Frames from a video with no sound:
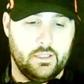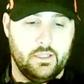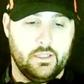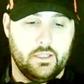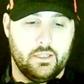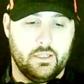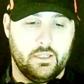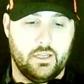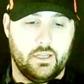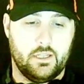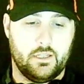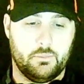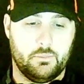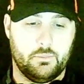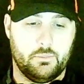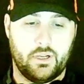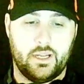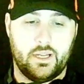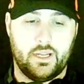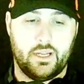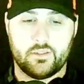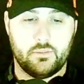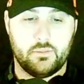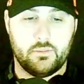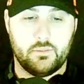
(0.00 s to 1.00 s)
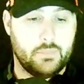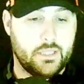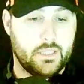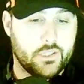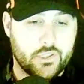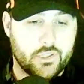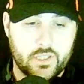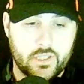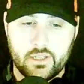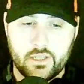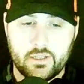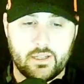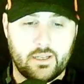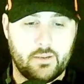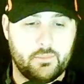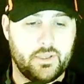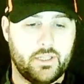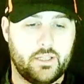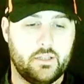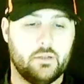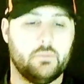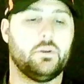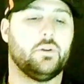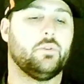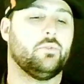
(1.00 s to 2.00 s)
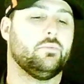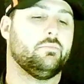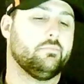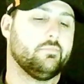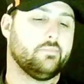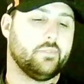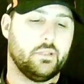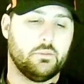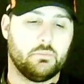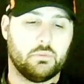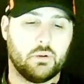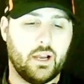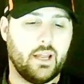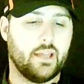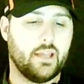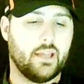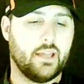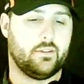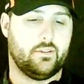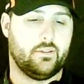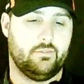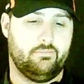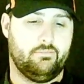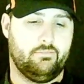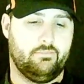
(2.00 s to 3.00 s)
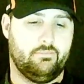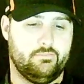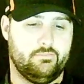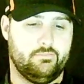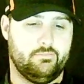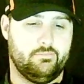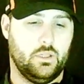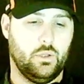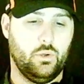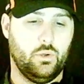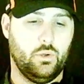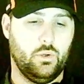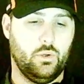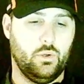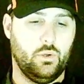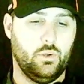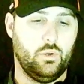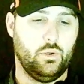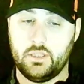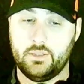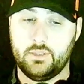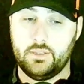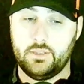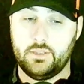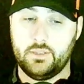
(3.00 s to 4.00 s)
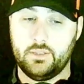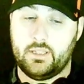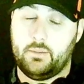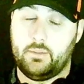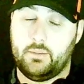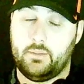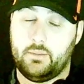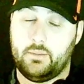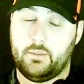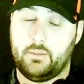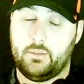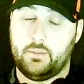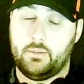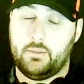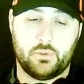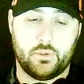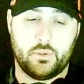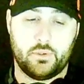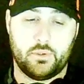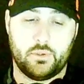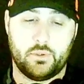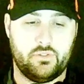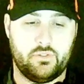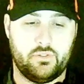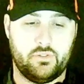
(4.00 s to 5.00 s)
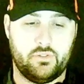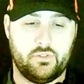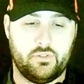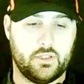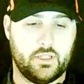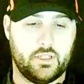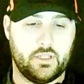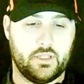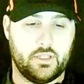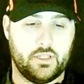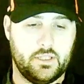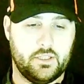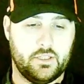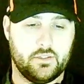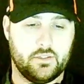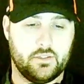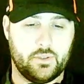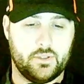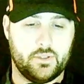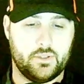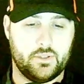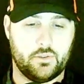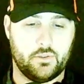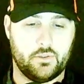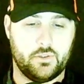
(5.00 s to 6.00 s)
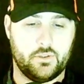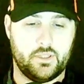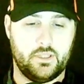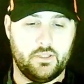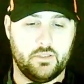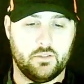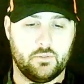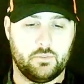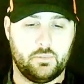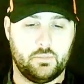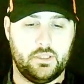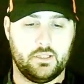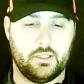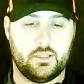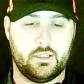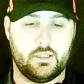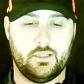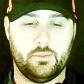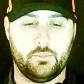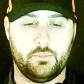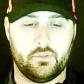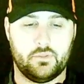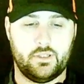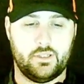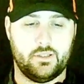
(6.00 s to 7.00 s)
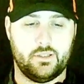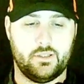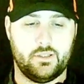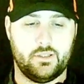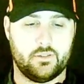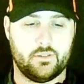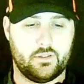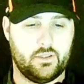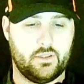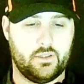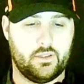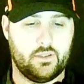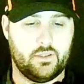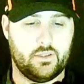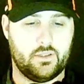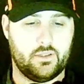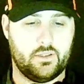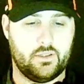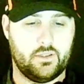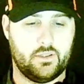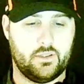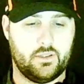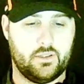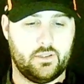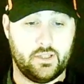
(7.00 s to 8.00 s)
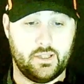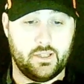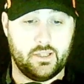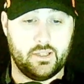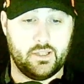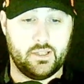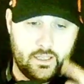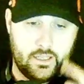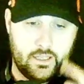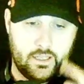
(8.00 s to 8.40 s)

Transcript: Nebraska, Michigan. I mean, come on. Nebraska. Louisville, Clemson, that might be a pretty good football game there at 3:30 on ESPN. Clemson is a 7-point favorite at the house.